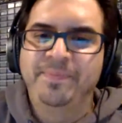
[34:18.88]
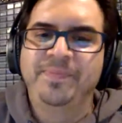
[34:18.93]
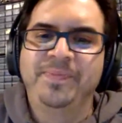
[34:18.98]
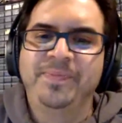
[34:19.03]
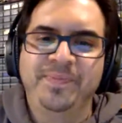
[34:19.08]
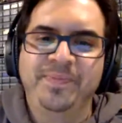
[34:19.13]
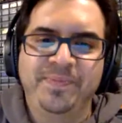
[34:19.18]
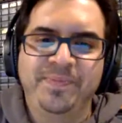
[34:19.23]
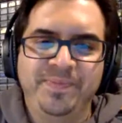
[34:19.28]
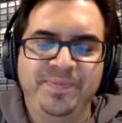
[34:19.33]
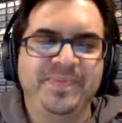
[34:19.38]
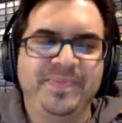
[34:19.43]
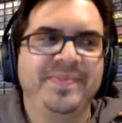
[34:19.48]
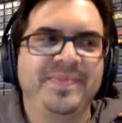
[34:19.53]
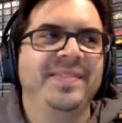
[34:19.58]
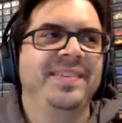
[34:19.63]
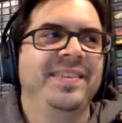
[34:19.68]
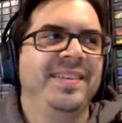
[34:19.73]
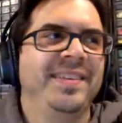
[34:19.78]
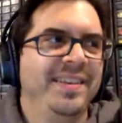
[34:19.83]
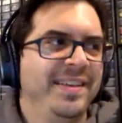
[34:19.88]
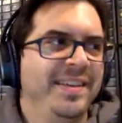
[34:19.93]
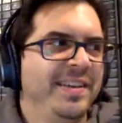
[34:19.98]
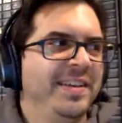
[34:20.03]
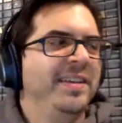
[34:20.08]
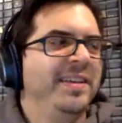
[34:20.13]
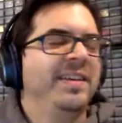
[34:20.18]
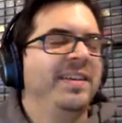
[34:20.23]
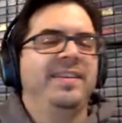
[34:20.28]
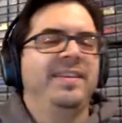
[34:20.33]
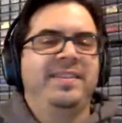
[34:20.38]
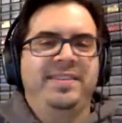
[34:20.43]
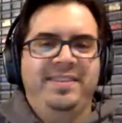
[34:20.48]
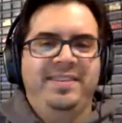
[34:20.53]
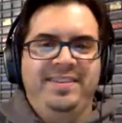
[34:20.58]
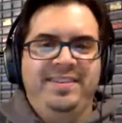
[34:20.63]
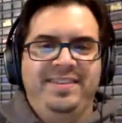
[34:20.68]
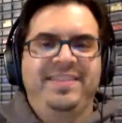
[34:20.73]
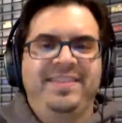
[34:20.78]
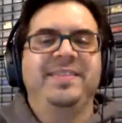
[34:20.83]
He was, yeah.
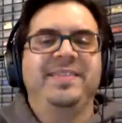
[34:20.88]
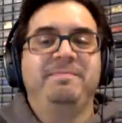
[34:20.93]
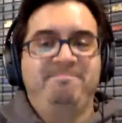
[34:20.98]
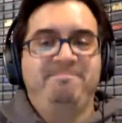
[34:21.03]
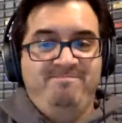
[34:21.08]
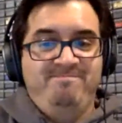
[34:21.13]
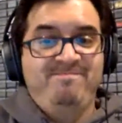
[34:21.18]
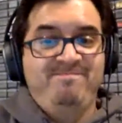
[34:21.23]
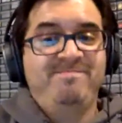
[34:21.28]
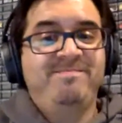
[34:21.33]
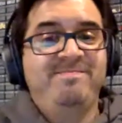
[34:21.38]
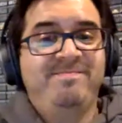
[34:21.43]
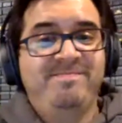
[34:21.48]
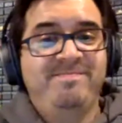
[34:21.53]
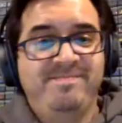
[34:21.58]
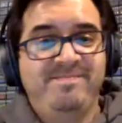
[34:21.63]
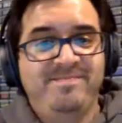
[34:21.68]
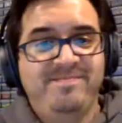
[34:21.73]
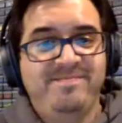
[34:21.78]
How old was the other guy?